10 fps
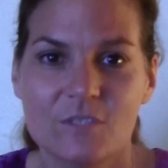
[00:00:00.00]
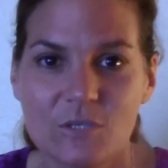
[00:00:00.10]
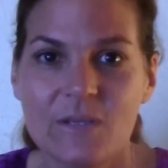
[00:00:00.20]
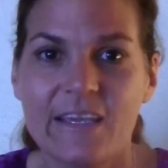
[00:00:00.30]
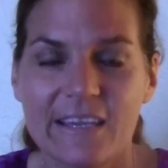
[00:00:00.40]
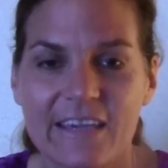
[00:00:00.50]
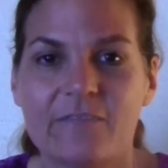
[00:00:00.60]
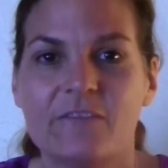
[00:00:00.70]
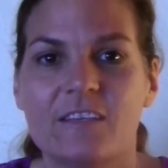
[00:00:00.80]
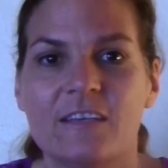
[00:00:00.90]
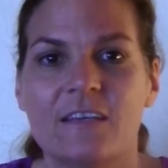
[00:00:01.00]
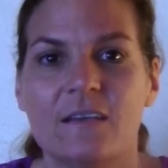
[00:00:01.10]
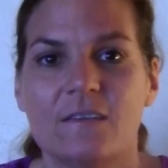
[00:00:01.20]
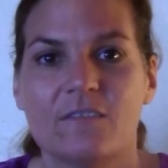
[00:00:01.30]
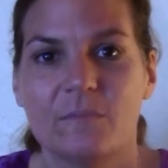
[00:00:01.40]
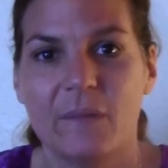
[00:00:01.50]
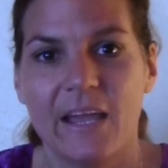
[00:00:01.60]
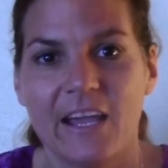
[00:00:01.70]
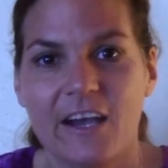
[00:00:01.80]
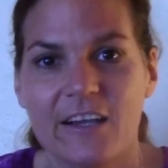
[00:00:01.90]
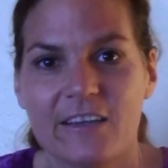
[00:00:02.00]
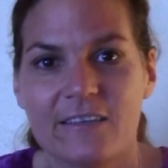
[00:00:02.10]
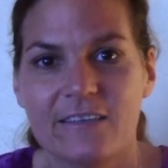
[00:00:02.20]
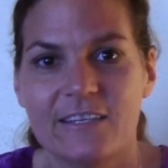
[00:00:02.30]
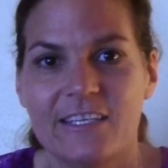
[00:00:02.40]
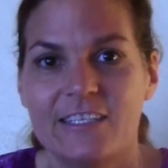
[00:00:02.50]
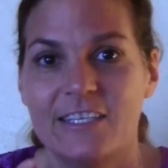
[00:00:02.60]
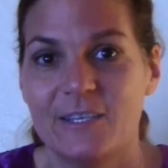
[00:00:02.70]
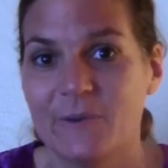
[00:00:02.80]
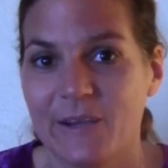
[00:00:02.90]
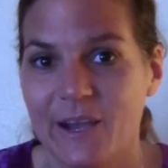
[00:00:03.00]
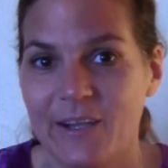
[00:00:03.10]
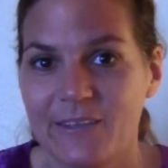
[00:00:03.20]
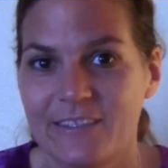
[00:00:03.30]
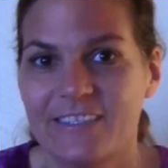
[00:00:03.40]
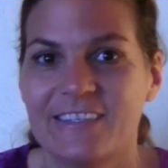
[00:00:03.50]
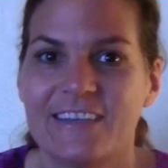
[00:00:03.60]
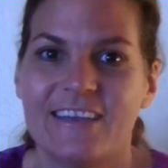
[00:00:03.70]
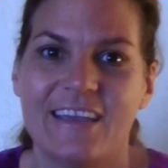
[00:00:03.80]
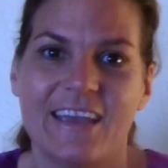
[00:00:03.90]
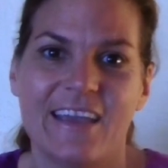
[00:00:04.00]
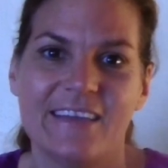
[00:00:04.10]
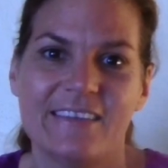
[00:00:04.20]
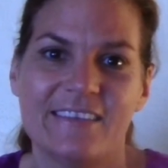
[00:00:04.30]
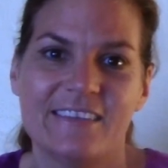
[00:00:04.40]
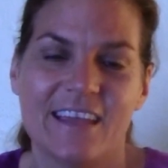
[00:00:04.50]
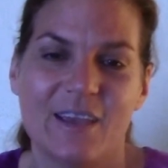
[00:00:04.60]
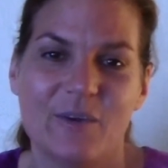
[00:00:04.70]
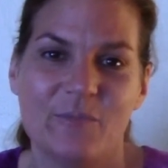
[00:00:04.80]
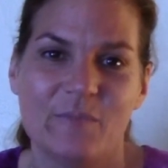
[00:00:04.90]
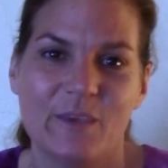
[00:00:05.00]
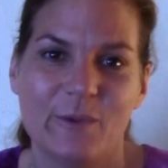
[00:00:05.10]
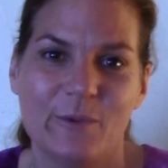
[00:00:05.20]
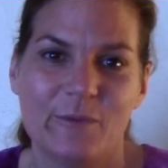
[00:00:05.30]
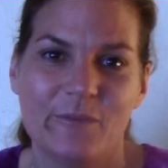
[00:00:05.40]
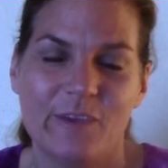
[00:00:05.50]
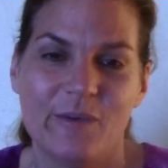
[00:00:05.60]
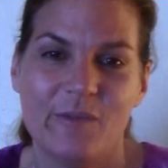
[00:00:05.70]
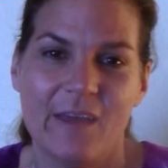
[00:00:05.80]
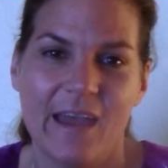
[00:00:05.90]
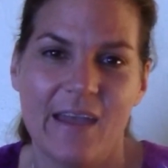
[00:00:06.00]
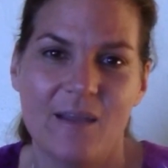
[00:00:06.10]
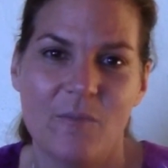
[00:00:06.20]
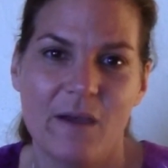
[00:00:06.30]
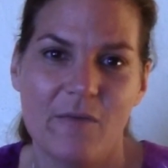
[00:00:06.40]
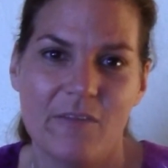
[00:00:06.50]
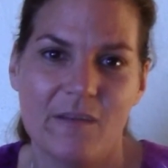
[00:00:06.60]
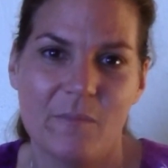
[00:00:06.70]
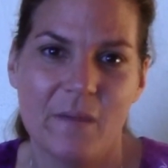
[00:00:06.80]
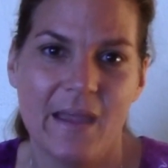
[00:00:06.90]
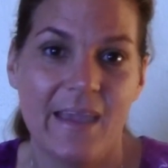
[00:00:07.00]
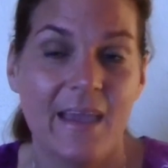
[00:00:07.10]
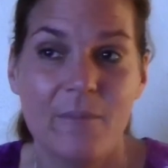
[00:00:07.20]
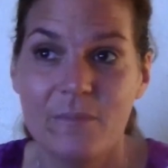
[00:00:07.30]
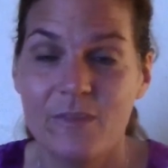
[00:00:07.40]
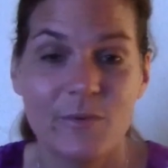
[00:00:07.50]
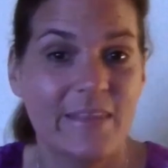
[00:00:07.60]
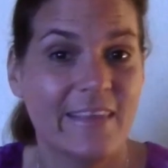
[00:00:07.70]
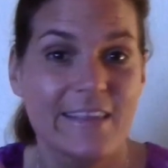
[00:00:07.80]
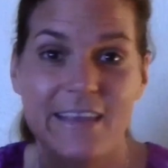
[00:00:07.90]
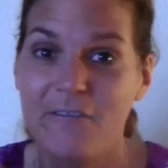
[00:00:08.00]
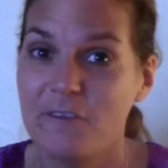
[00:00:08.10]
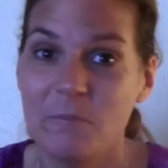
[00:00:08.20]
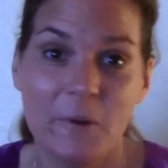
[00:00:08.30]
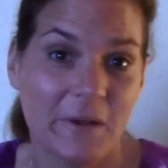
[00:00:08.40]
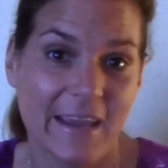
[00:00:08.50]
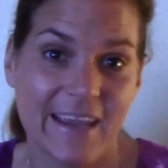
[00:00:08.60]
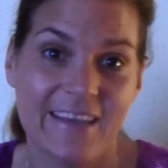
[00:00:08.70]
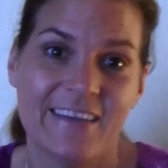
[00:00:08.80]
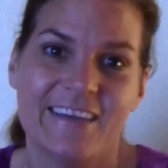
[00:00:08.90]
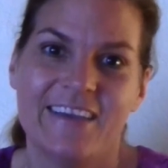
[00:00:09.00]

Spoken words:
truly a gift from my heart to your heart, and I hope you feel that about them. I am doing this every morning,